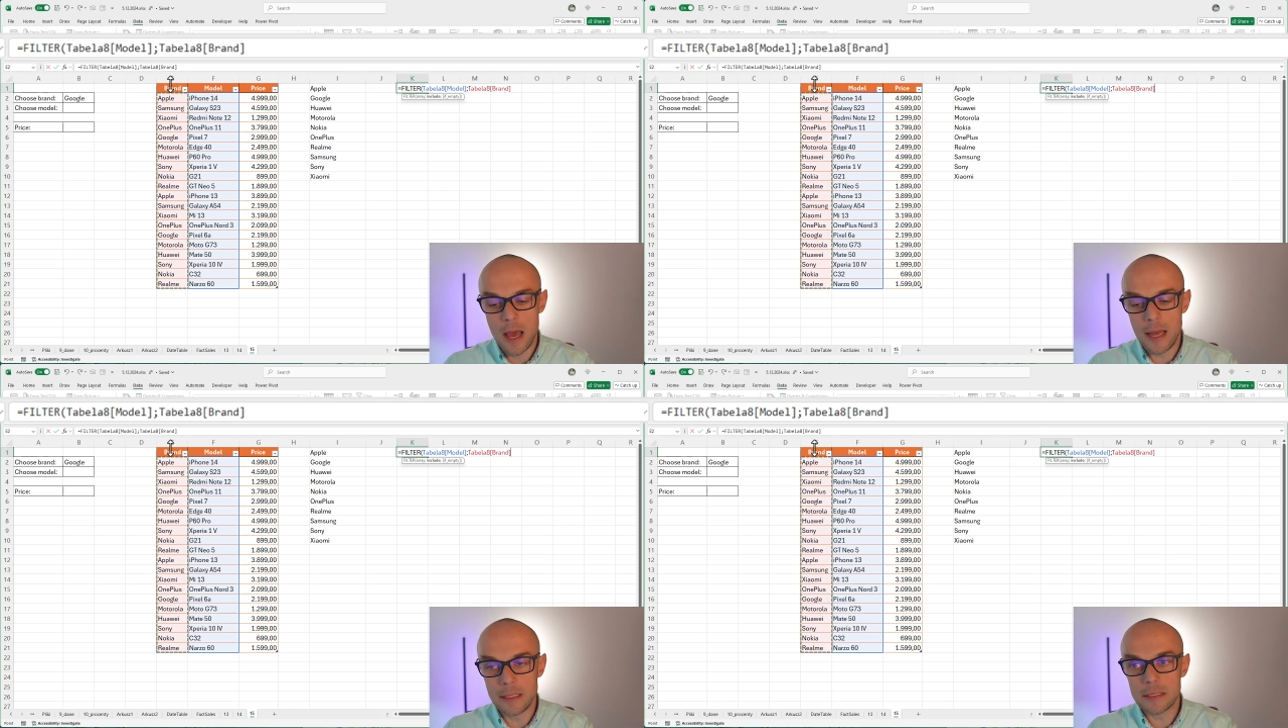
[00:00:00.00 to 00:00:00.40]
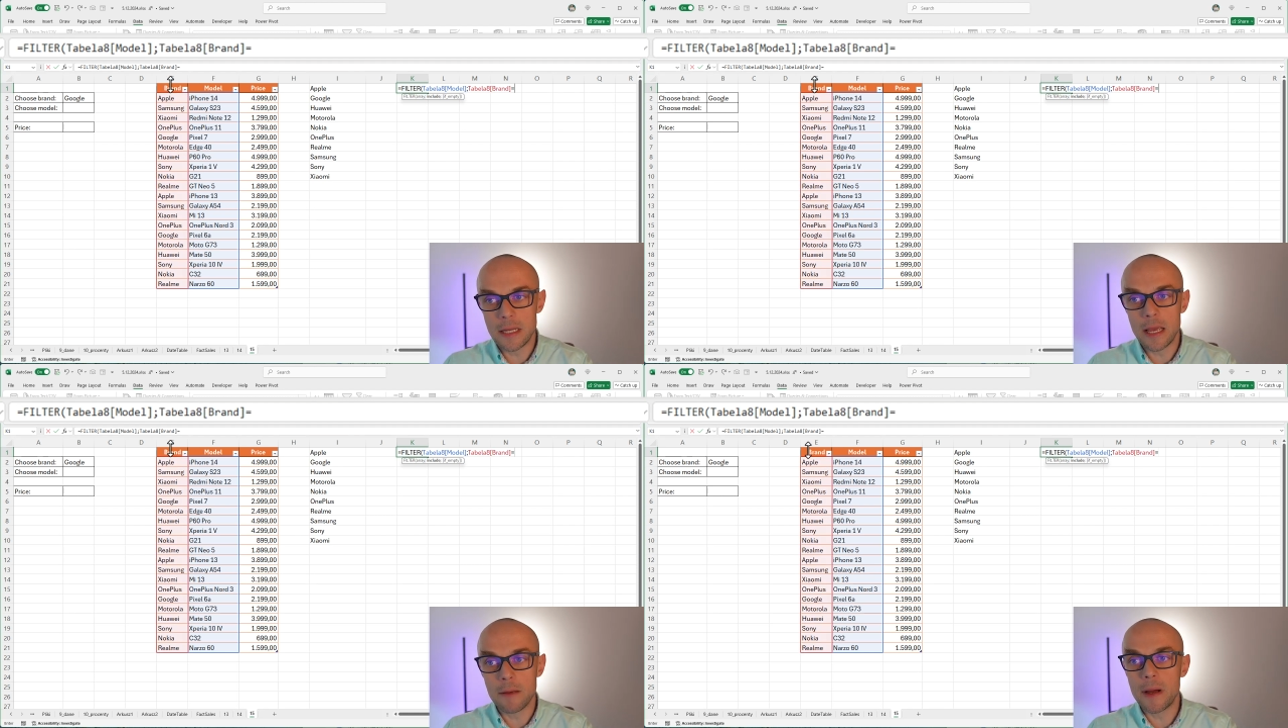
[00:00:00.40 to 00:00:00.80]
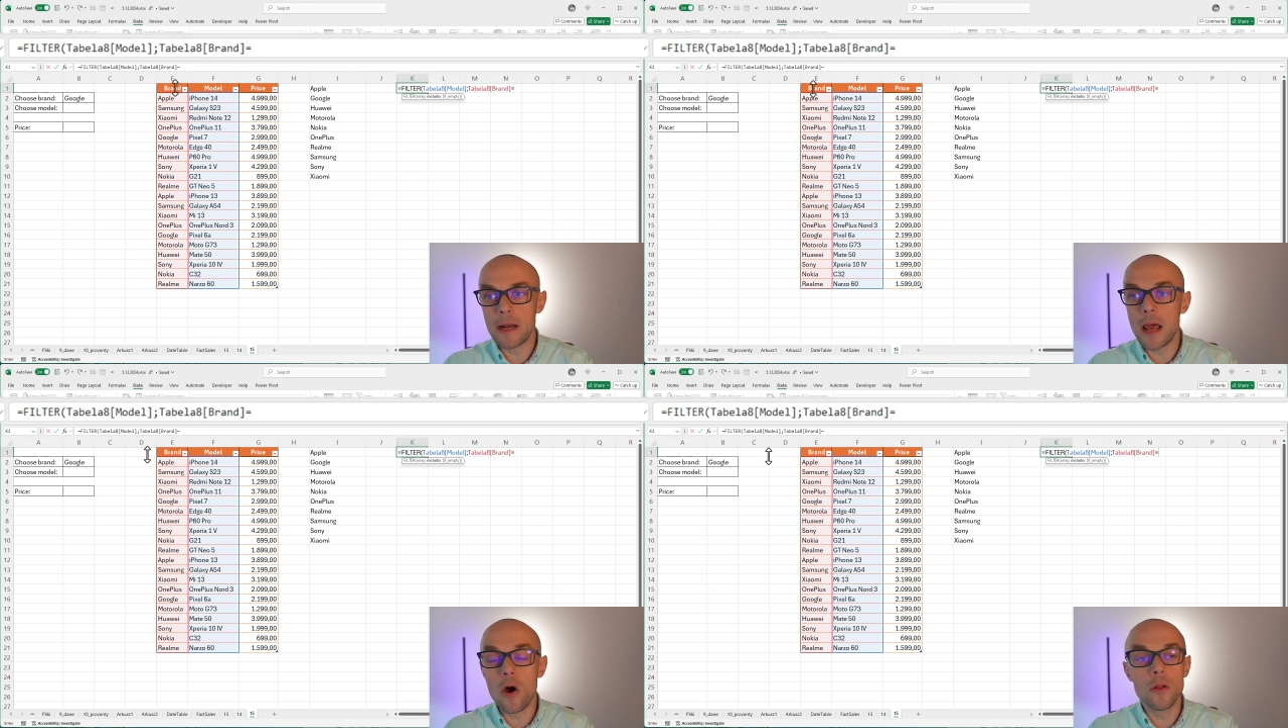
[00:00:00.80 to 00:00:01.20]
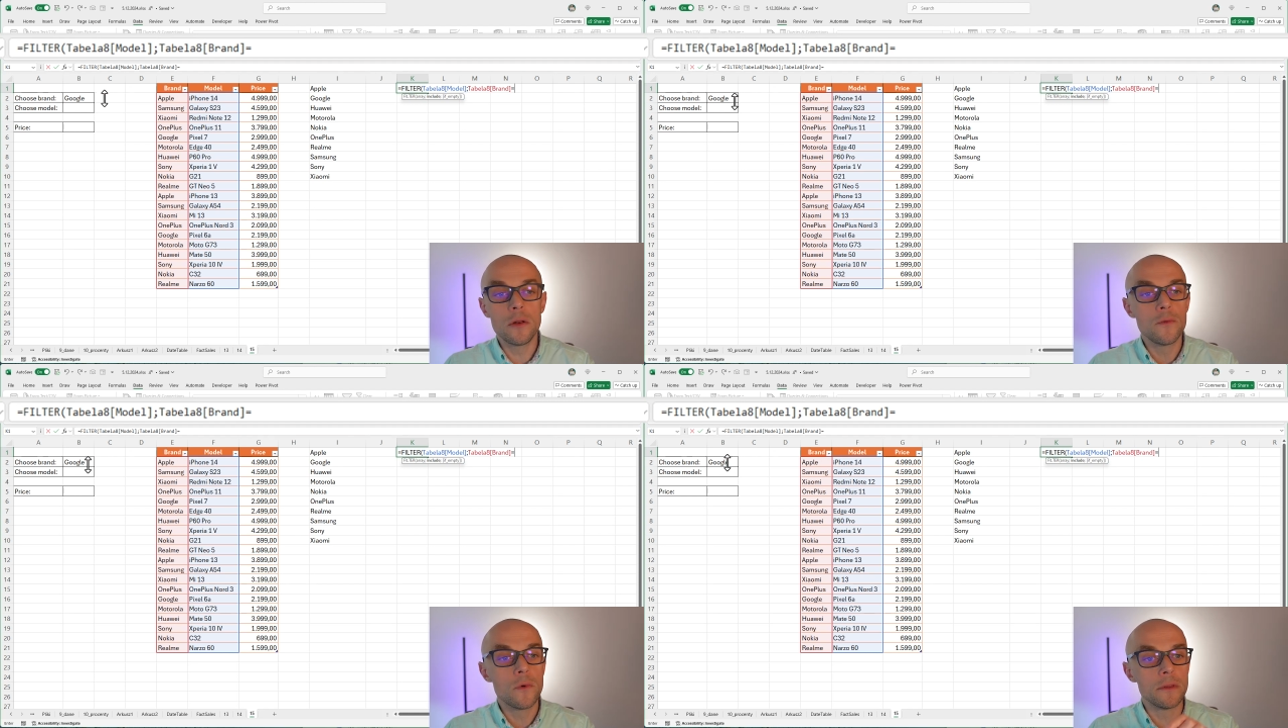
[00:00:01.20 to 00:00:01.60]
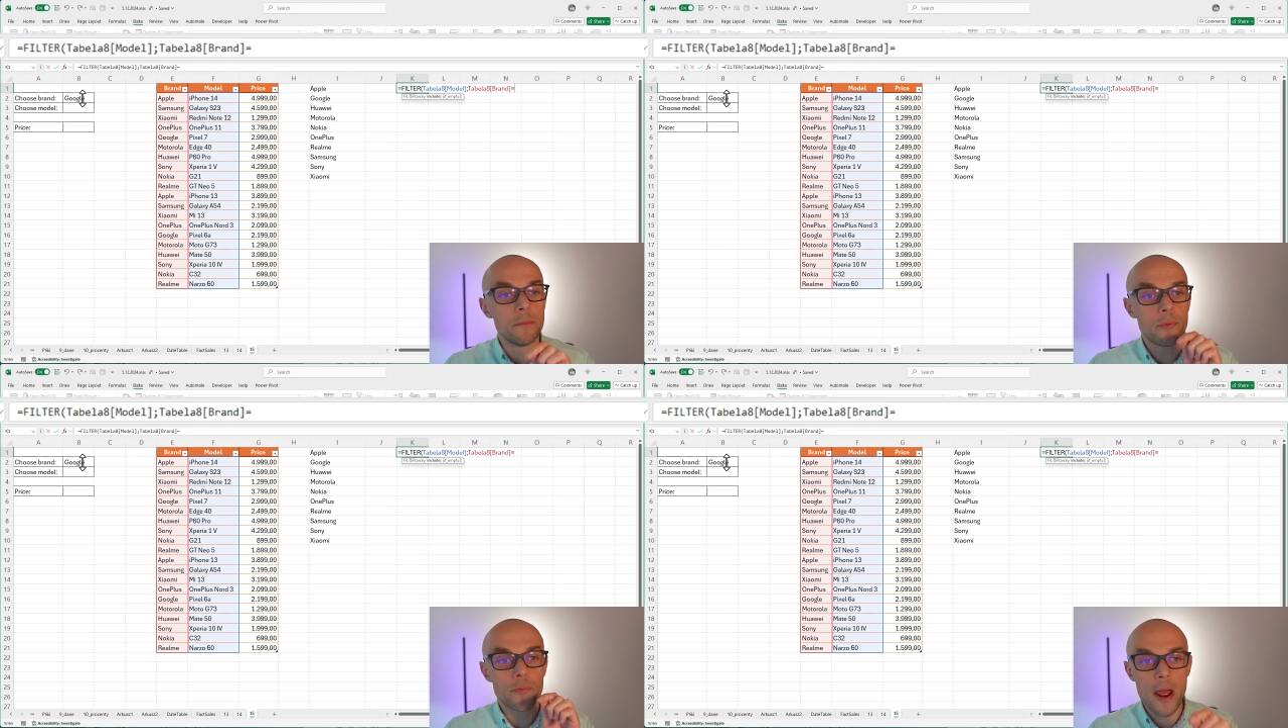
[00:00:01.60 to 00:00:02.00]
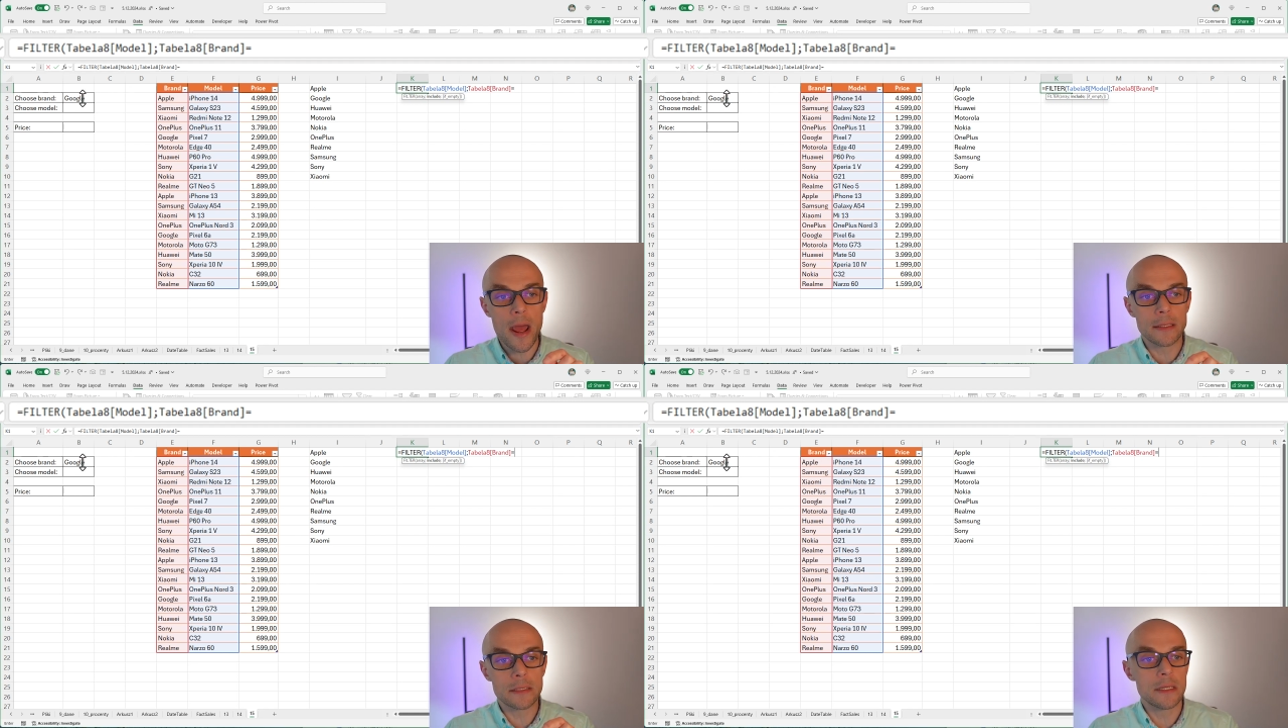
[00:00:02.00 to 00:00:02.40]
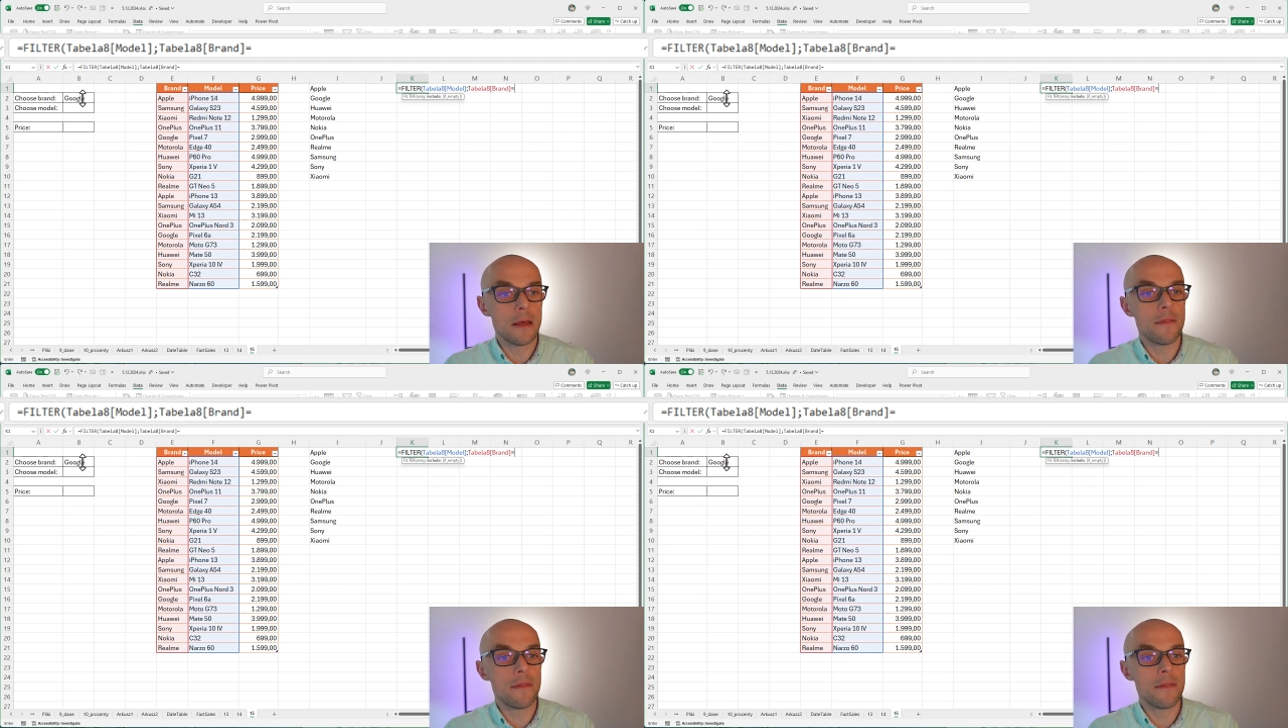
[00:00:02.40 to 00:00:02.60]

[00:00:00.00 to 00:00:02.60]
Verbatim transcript: and saying, but I only want brands